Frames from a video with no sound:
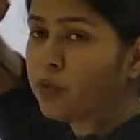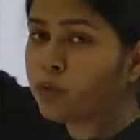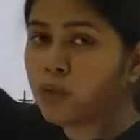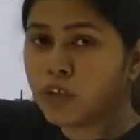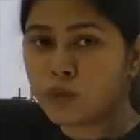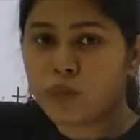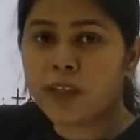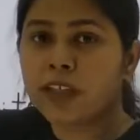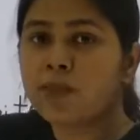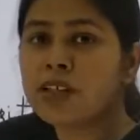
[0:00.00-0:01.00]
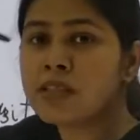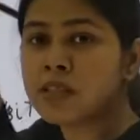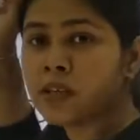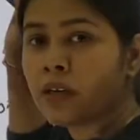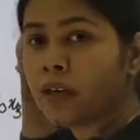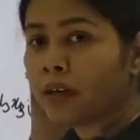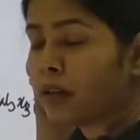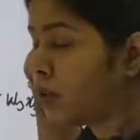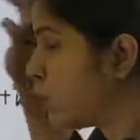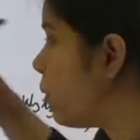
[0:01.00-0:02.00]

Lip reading: out only two variables, two